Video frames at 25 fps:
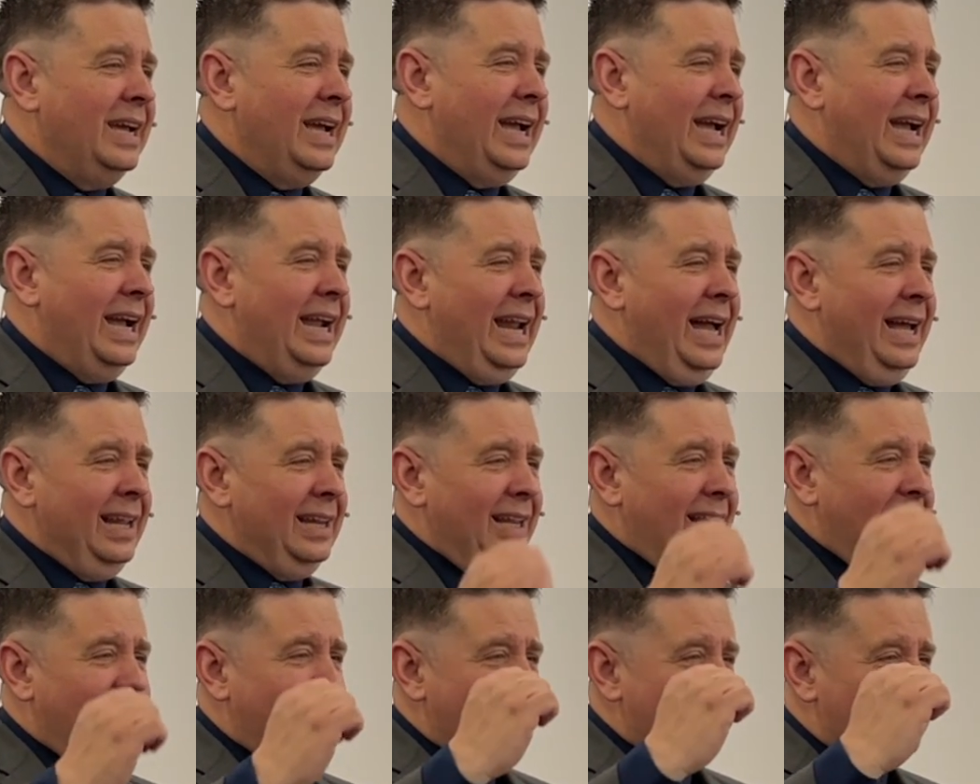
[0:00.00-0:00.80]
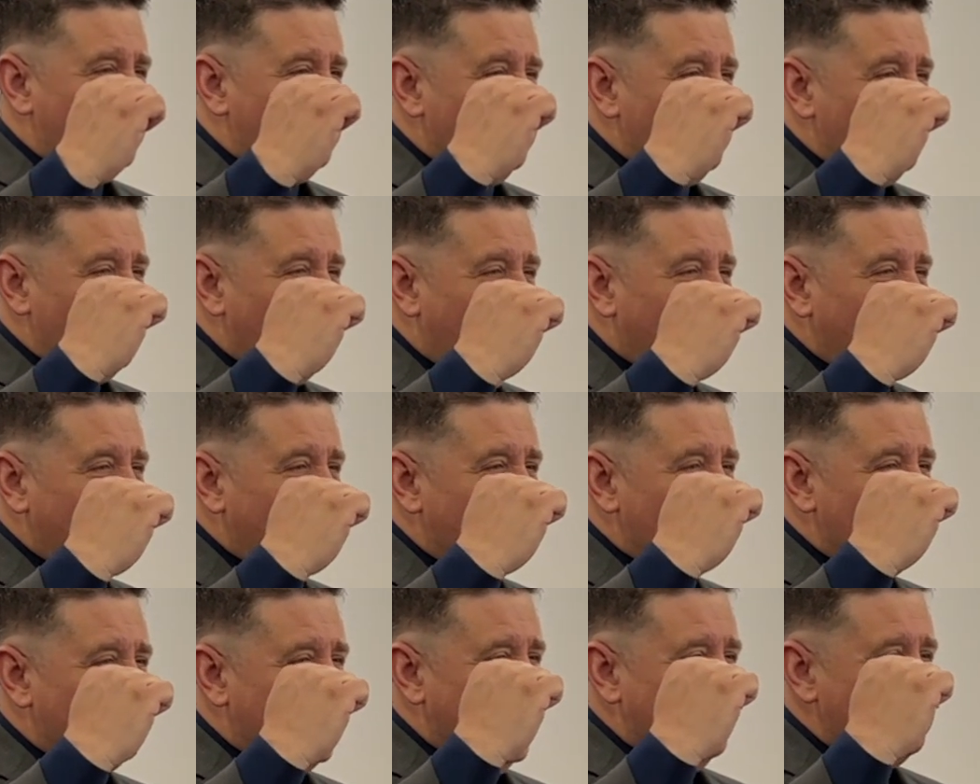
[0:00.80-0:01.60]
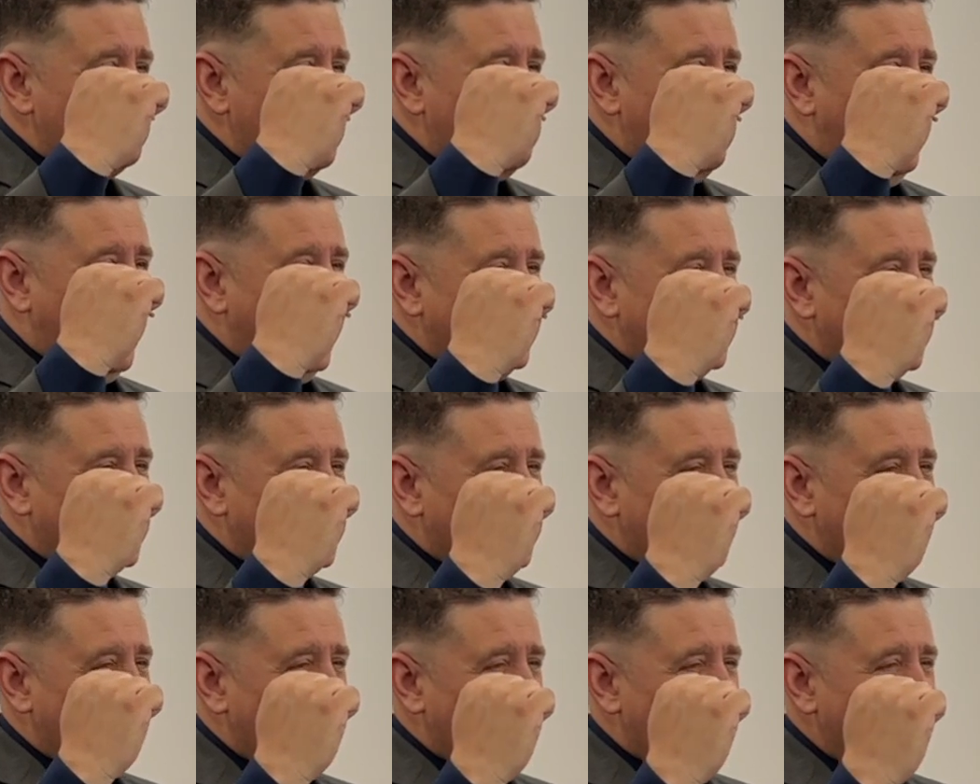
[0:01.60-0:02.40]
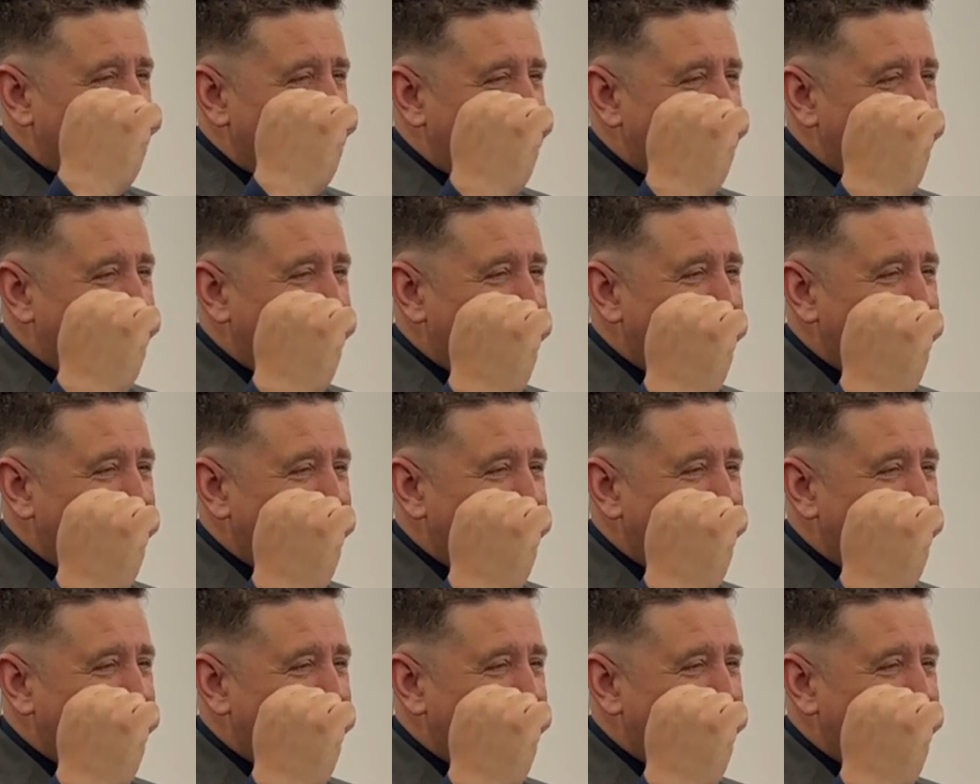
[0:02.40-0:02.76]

And I let him, I let him take me back just a little bit.